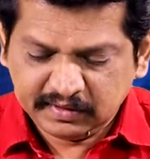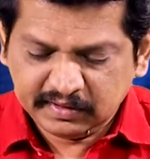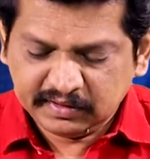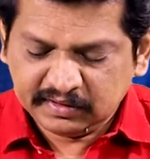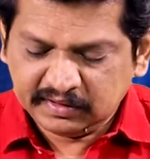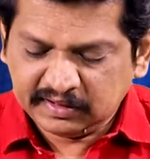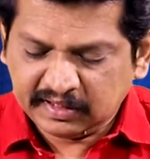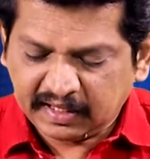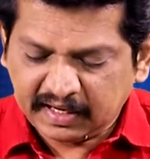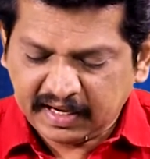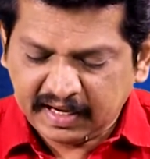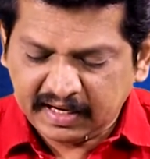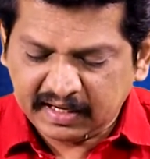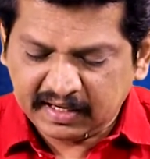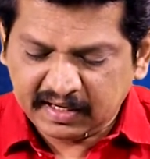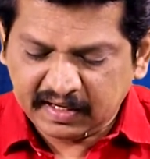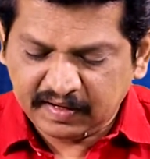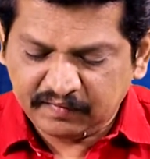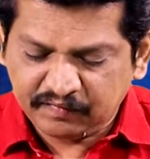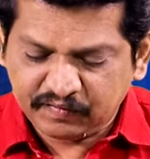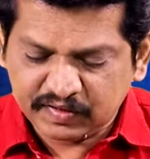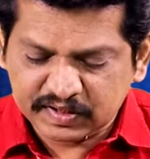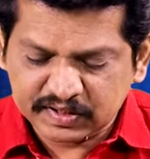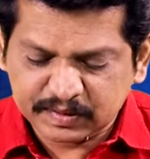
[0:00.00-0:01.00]
The
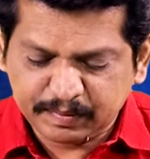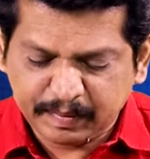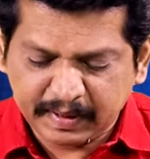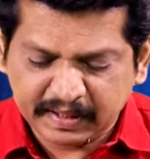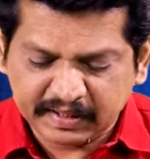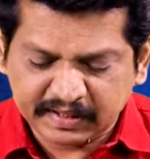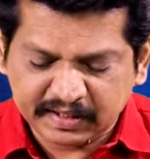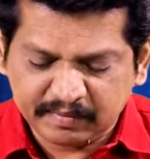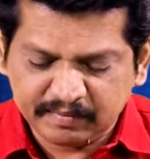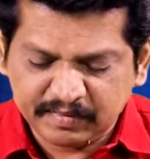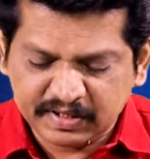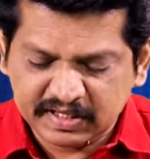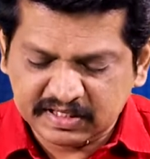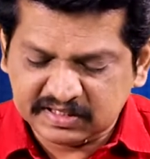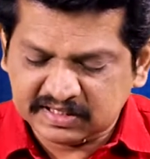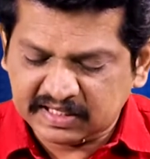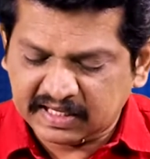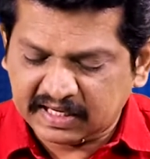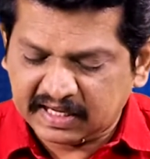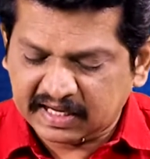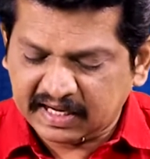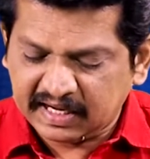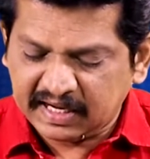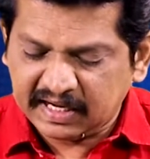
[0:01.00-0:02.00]
right-left spectrum is a
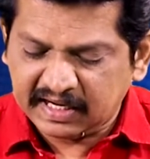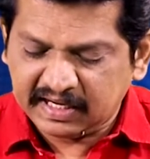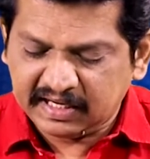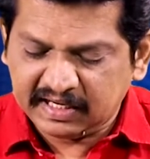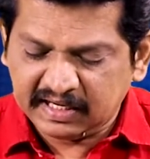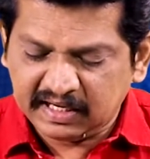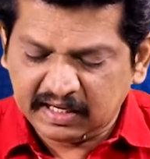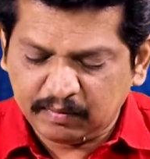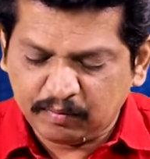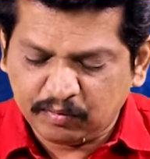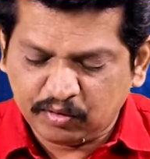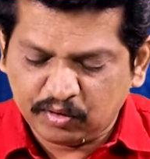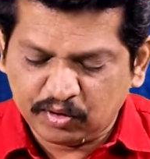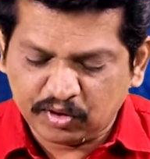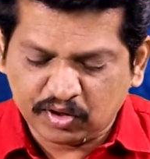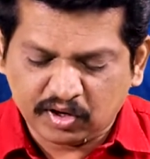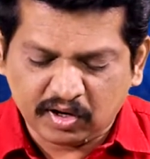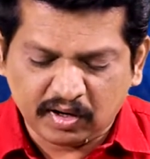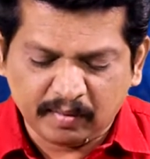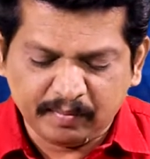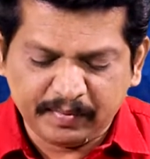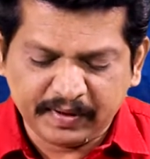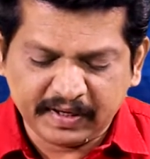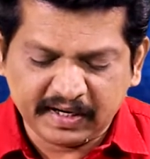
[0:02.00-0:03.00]
great deal more
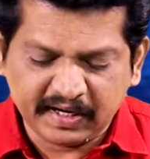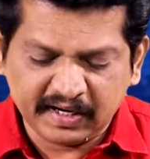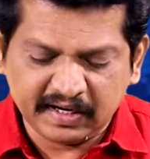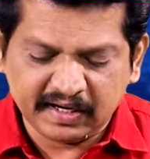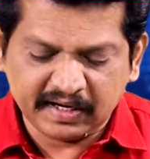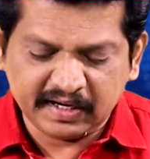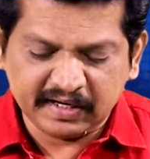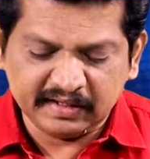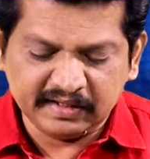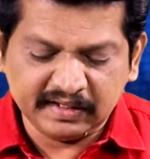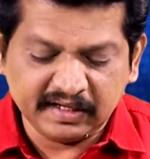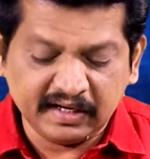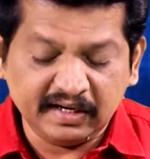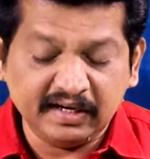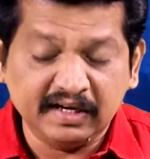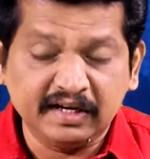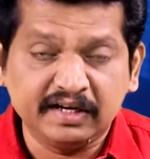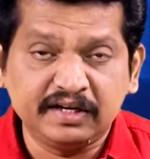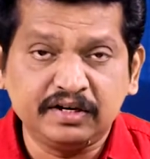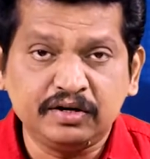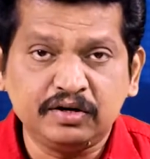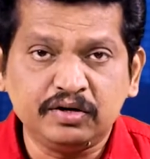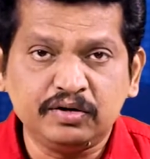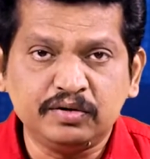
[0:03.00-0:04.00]
complicated than
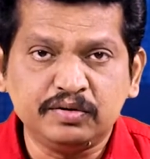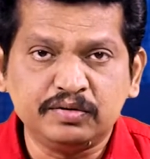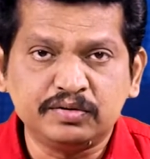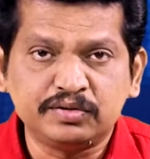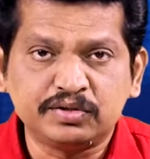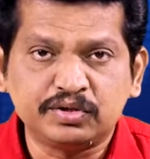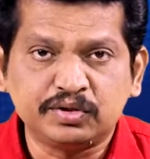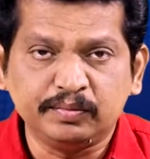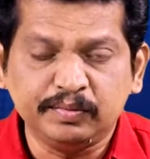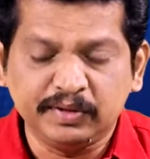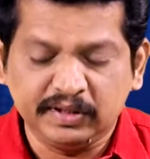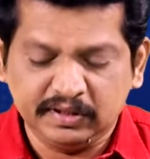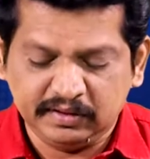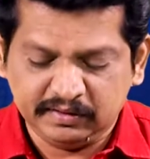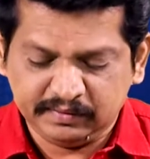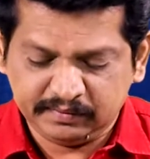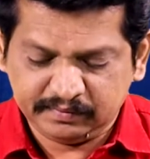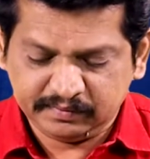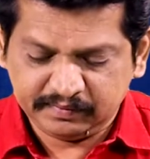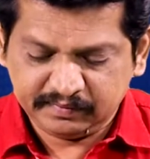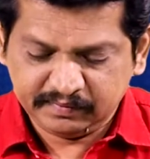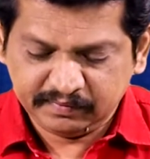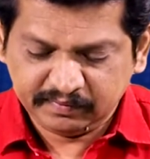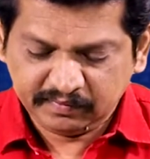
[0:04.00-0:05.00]
it used to be.
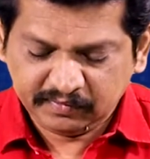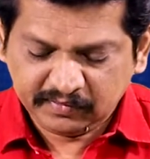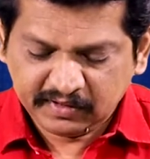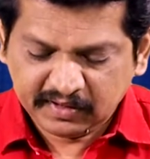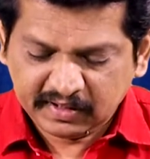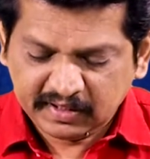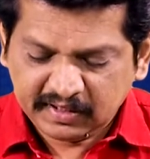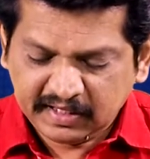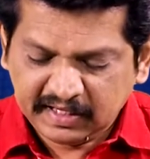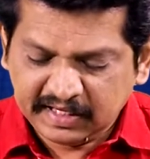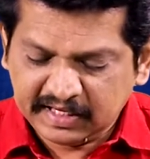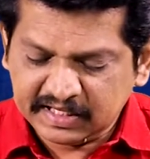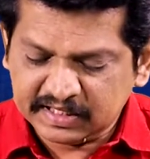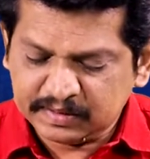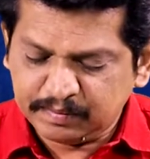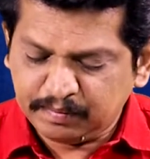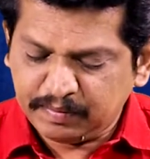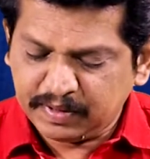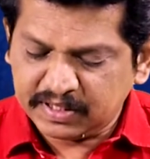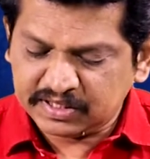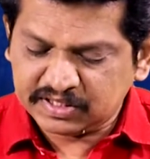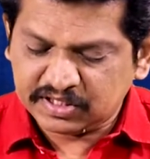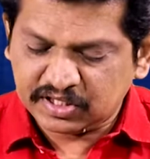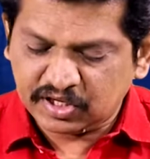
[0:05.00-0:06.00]
It is
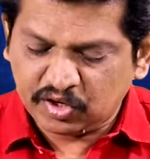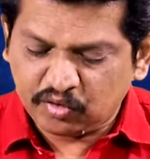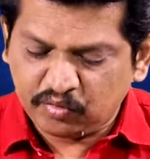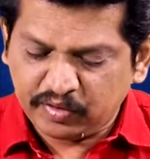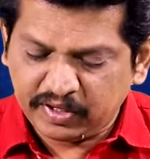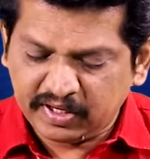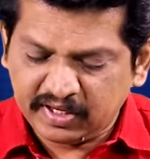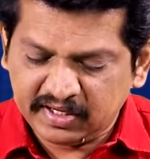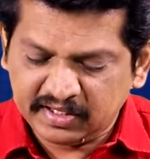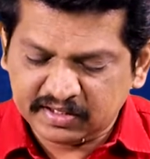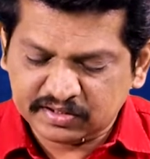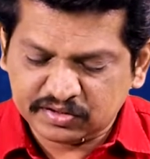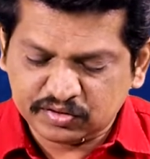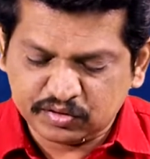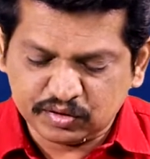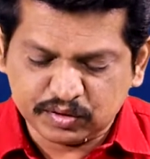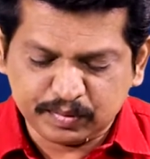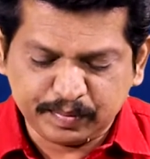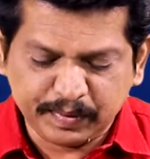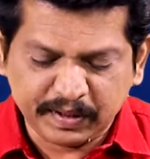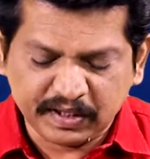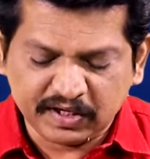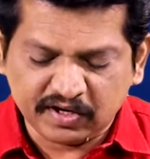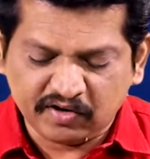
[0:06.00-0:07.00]
best nowadays to
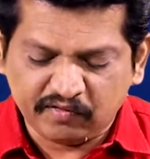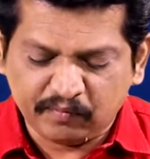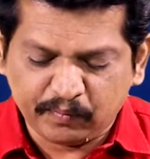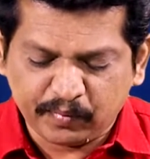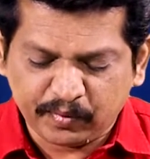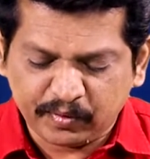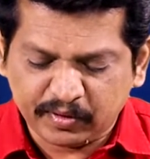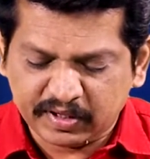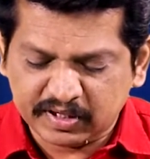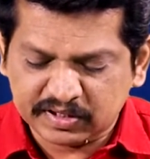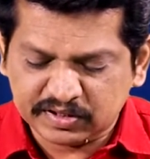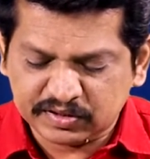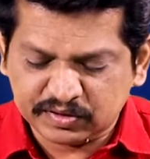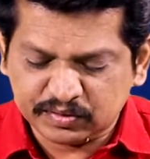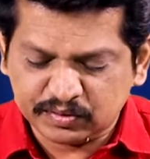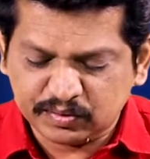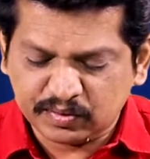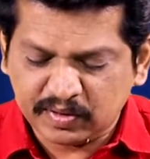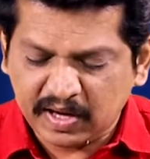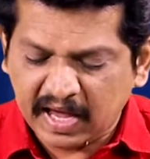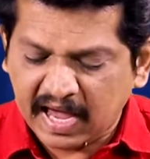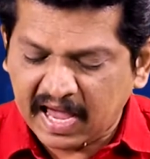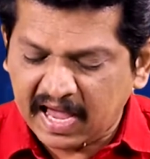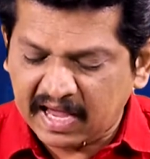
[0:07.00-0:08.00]
speak of
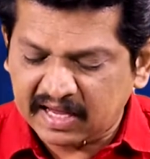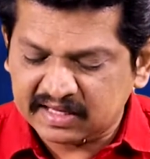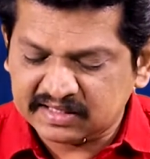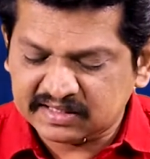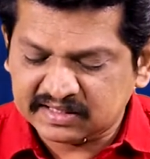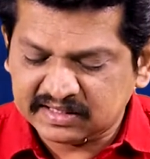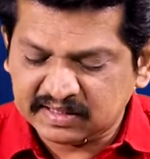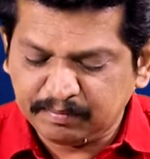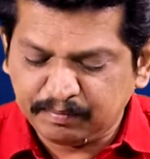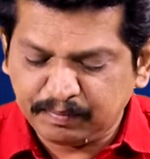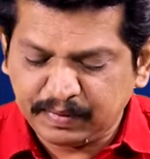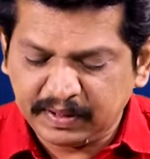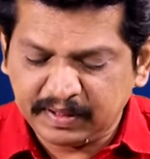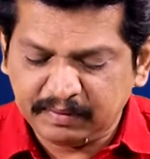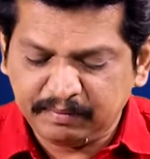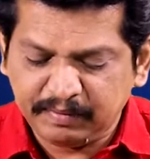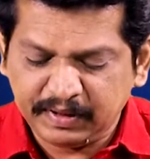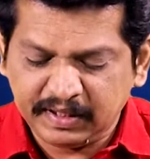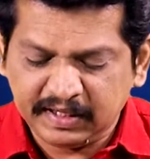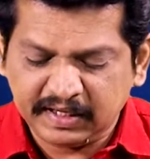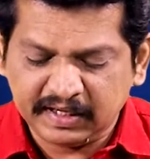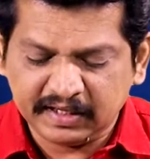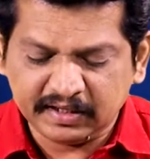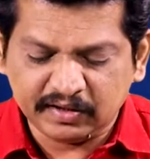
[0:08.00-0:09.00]
progressive as simply
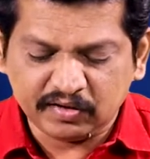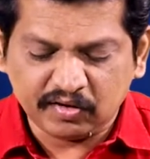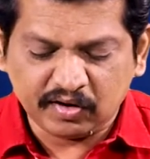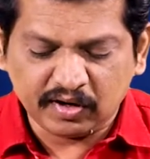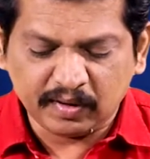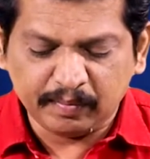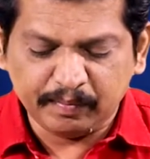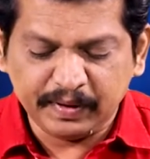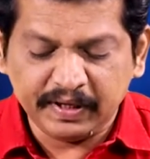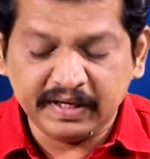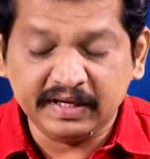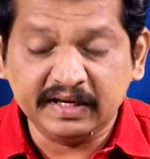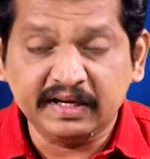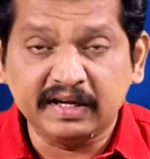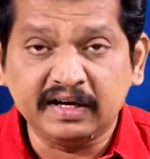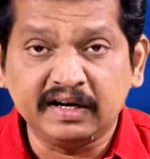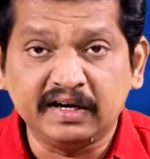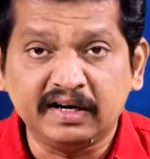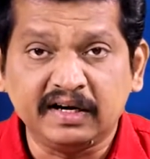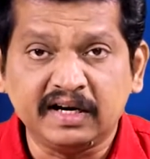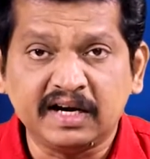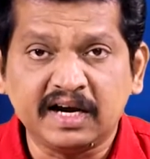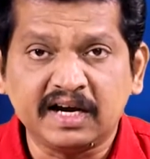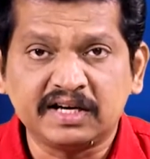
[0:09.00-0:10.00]
meaning not being
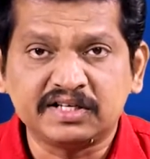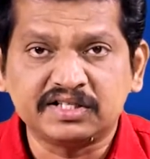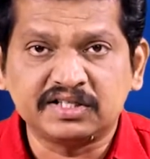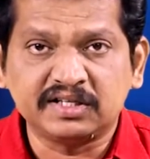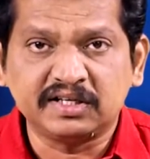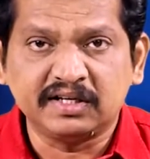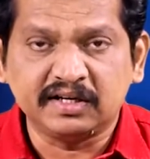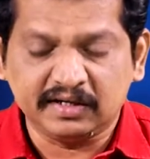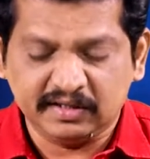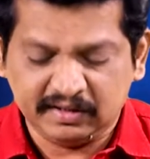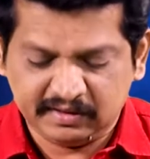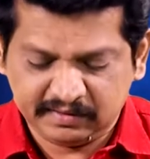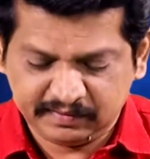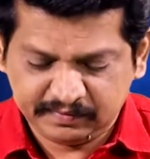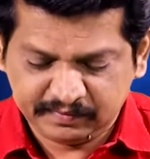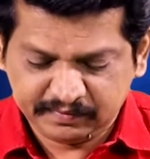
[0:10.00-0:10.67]
reactionary.